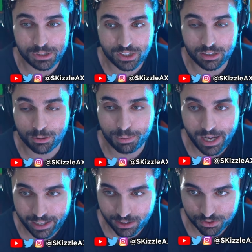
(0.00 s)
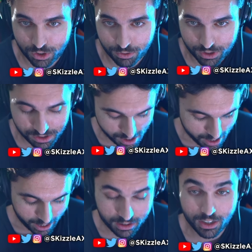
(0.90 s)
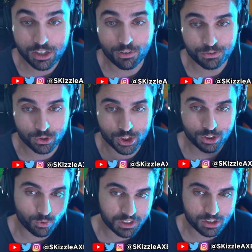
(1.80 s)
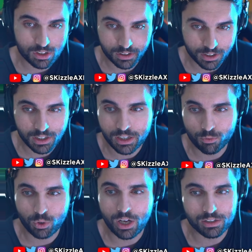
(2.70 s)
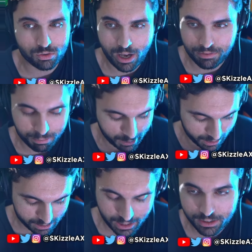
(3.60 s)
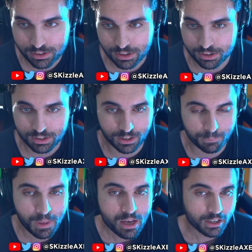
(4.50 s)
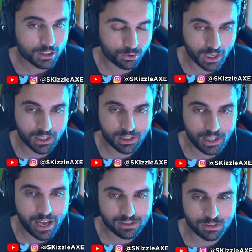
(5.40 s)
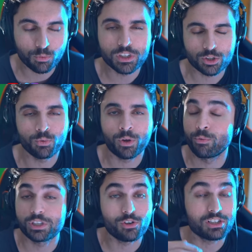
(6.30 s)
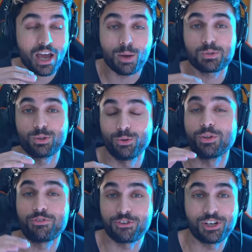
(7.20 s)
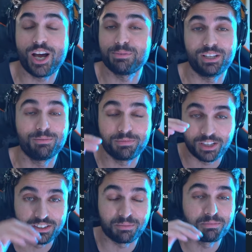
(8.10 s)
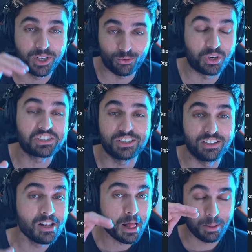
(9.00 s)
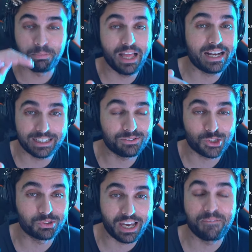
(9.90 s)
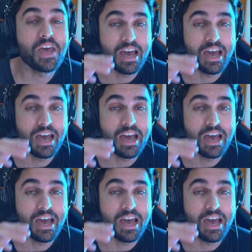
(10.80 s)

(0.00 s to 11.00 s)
be set in the Black Ops universe in the near future, 2030. It will also have the pick 10 system, create a class of which was absolutely phenomenal in the original Black Ops 2 game.